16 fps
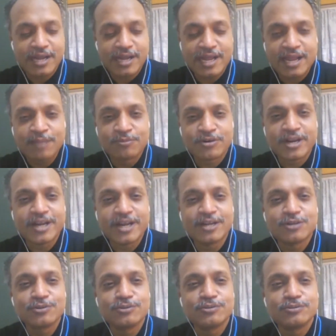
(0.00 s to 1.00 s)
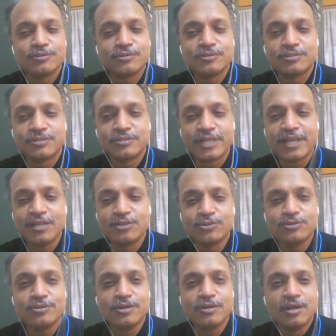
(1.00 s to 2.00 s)
just a sample of a
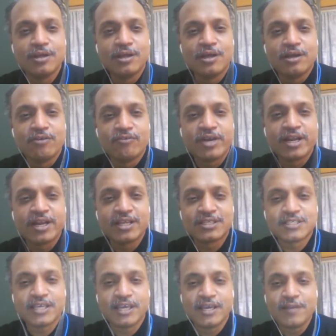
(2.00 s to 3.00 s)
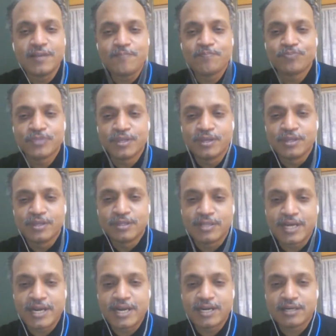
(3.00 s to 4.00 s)
few, except one, all of
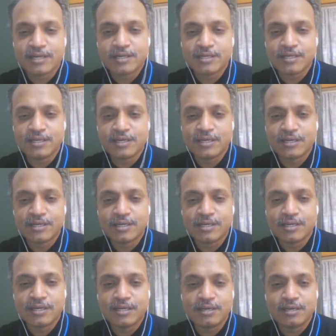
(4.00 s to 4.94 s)
them have said no.